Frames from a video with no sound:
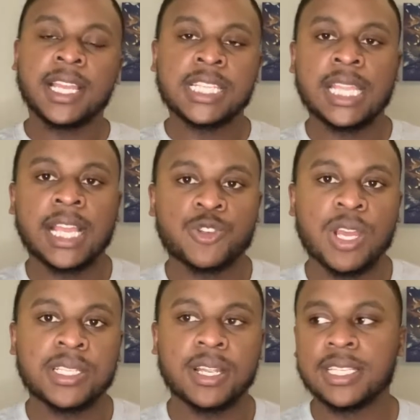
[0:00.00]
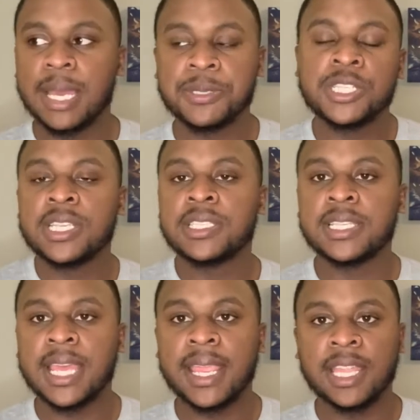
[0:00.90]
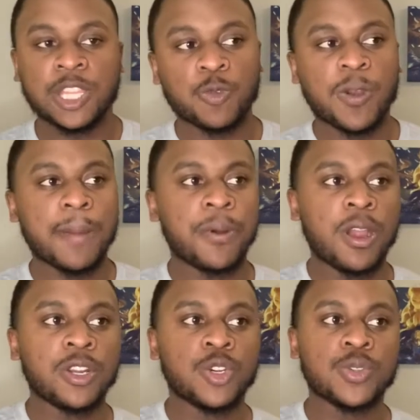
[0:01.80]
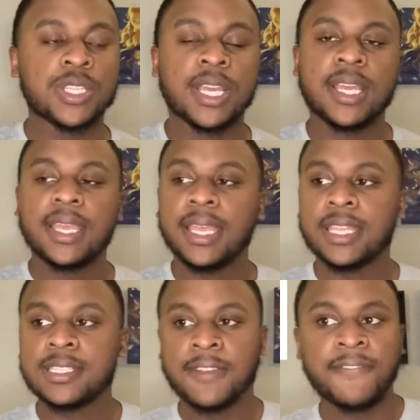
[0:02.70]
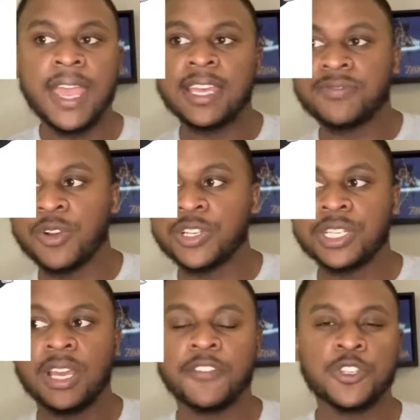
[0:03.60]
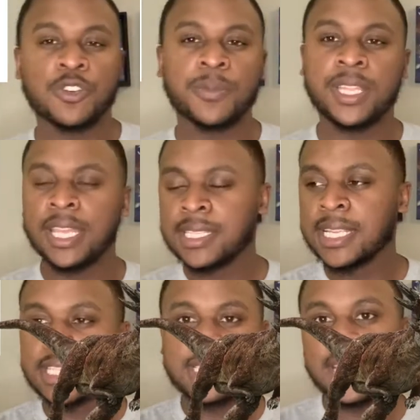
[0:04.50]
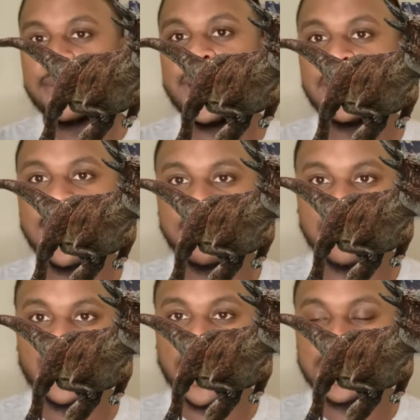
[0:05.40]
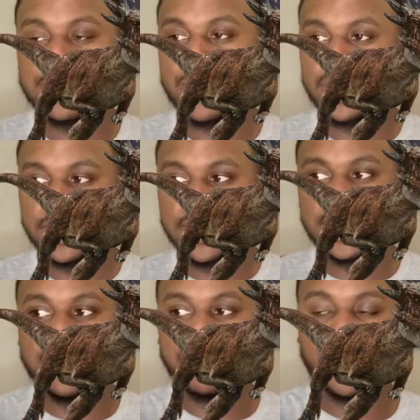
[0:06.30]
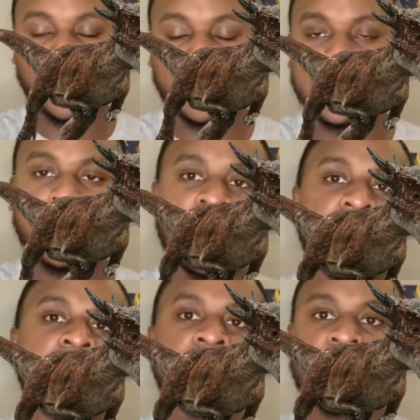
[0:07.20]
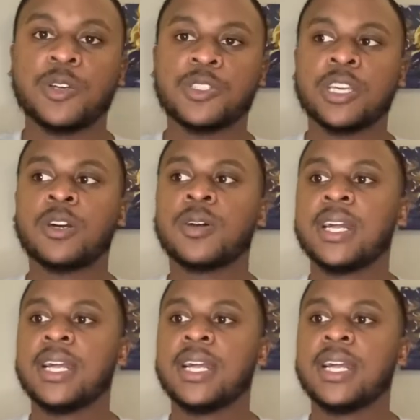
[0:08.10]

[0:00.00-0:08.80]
I said, like a Triceratops, it's just the tank. And then Rampardos is the fast version of it, you know what I mean? It's like the Stygimoloch from Jurassic Park, the thing that broke Chris Pratt out of his jail cell.